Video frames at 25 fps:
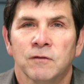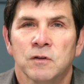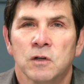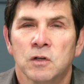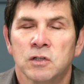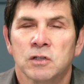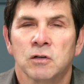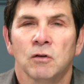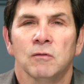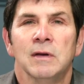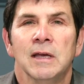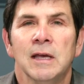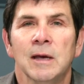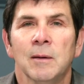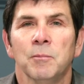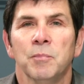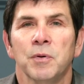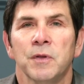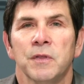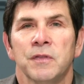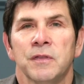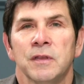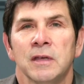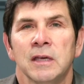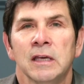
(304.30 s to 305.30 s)
have to show
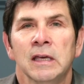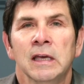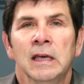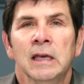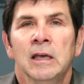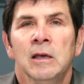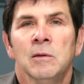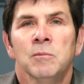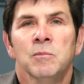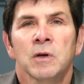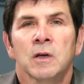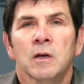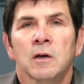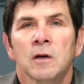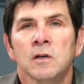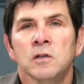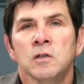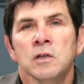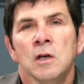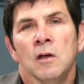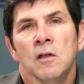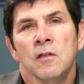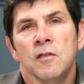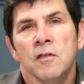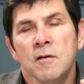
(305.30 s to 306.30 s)
empathy, because
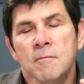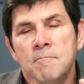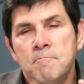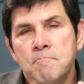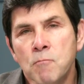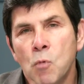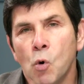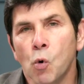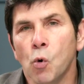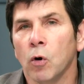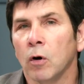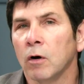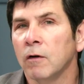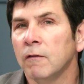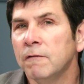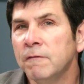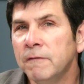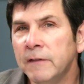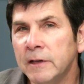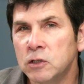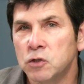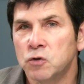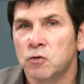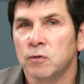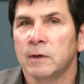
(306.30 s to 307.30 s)
the more
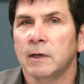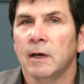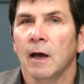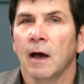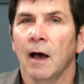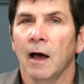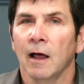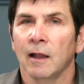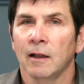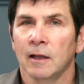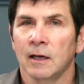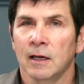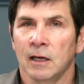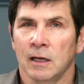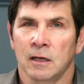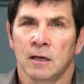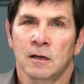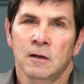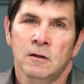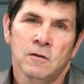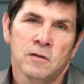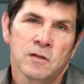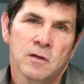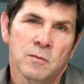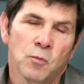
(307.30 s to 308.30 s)
vitriolic,
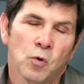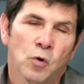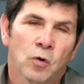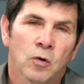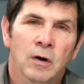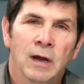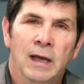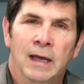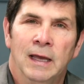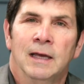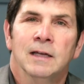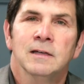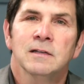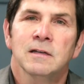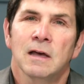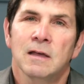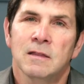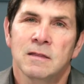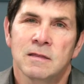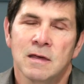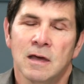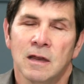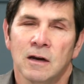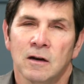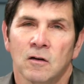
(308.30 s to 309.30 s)
the more
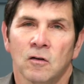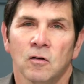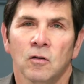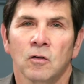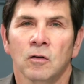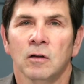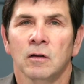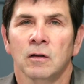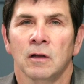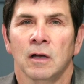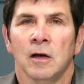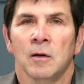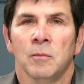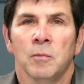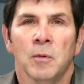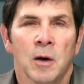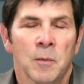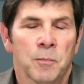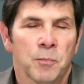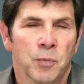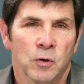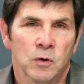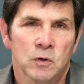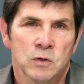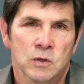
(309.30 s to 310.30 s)
antithetical a
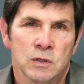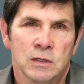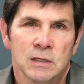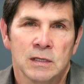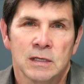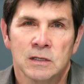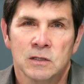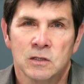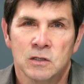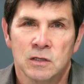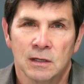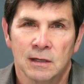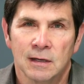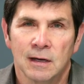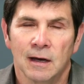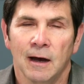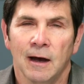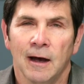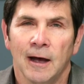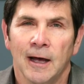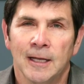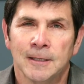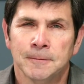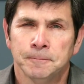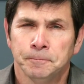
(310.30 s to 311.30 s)
person is to
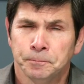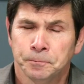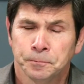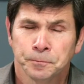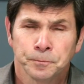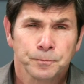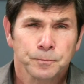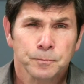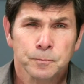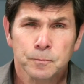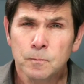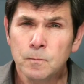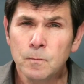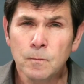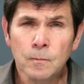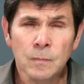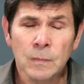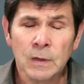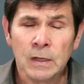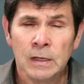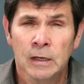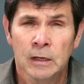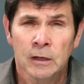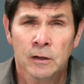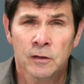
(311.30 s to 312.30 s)
God,
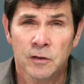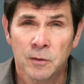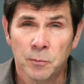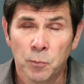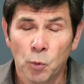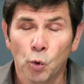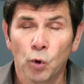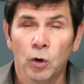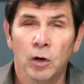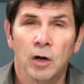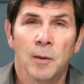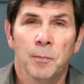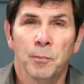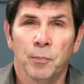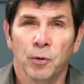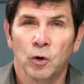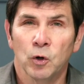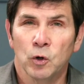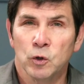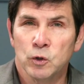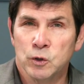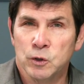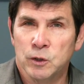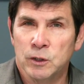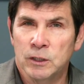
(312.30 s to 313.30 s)
The more a
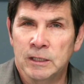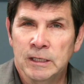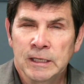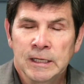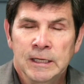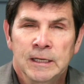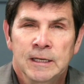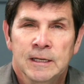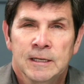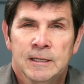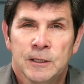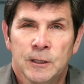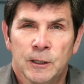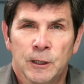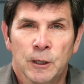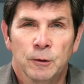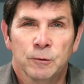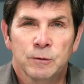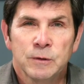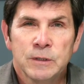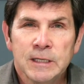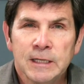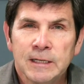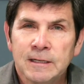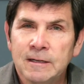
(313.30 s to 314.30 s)
person, you know,
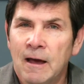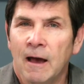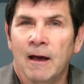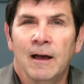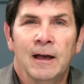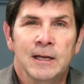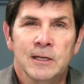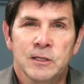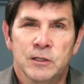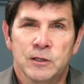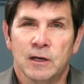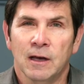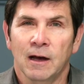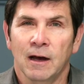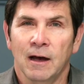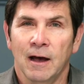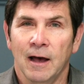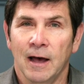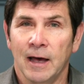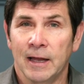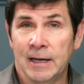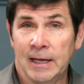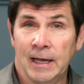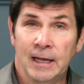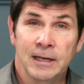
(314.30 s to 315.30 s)
denies
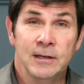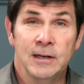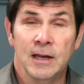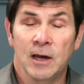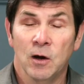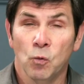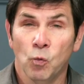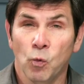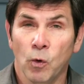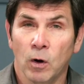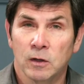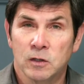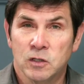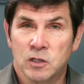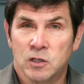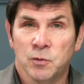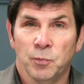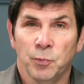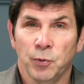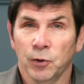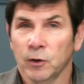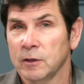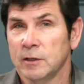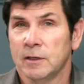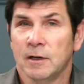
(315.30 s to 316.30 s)
God and yet wants to
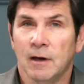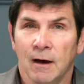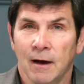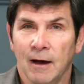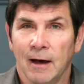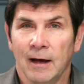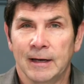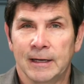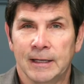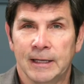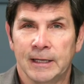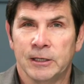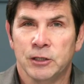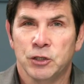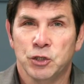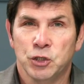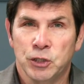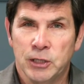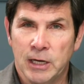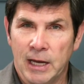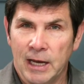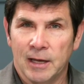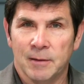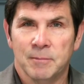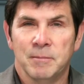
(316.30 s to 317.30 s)
put God in
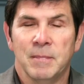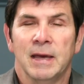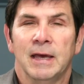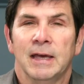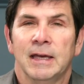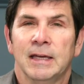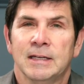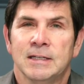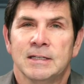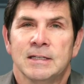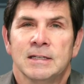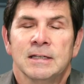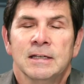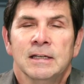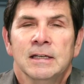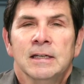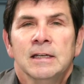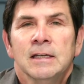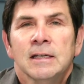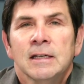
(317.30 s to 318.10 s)
checkmate,